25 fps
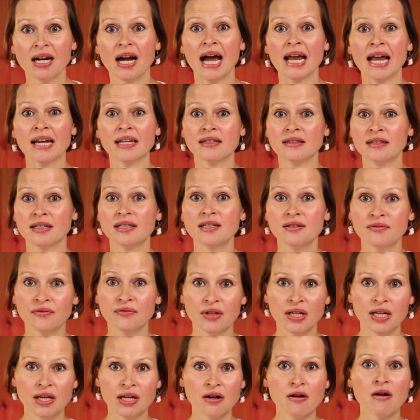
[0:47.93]
And in this
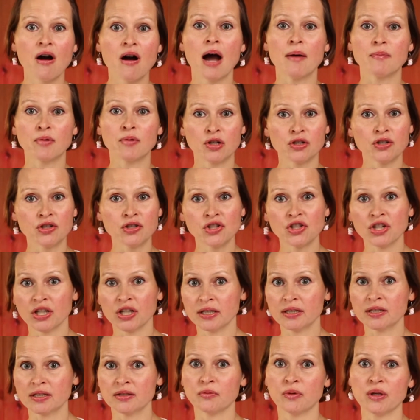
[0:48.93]
video, I'm gonna
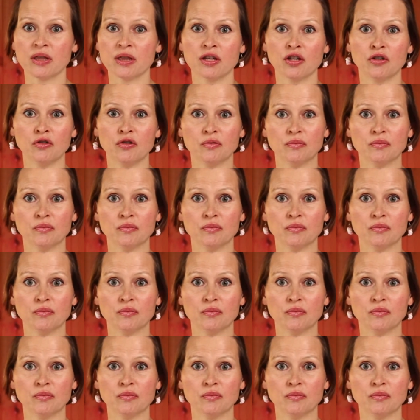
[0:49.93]
share it with you.